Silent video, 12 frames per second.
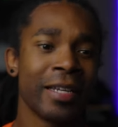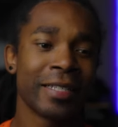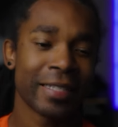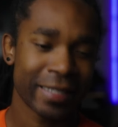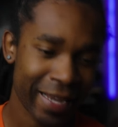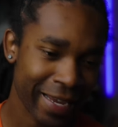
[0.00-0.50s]

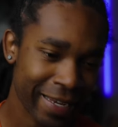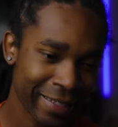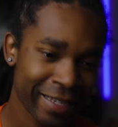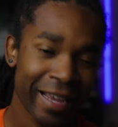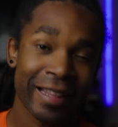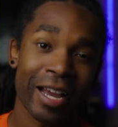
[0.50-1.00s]

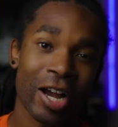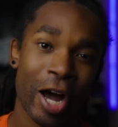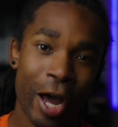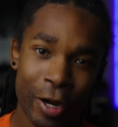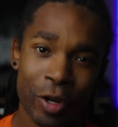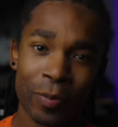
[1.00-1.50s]
says that
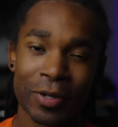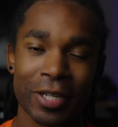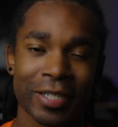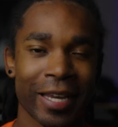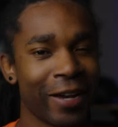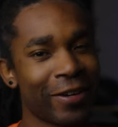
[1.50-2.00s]

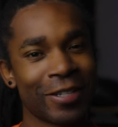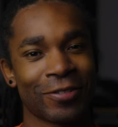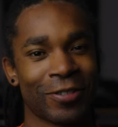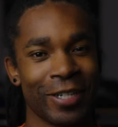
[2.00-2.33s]
audiobooks count as